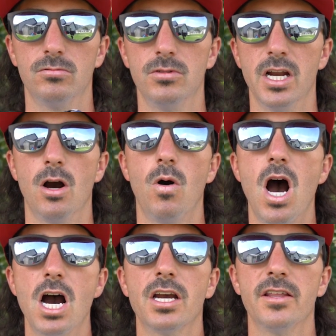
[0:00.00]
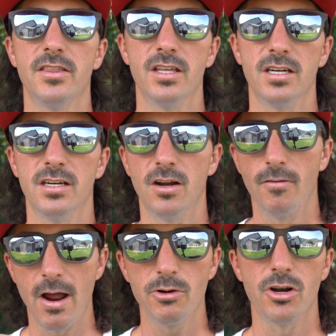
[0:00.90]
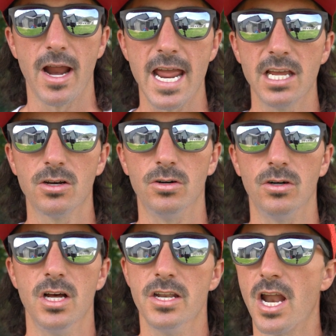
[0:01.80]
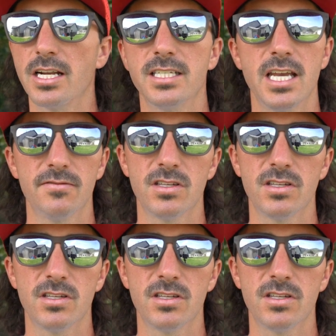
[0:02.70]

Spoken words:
hug around your ankle, not to give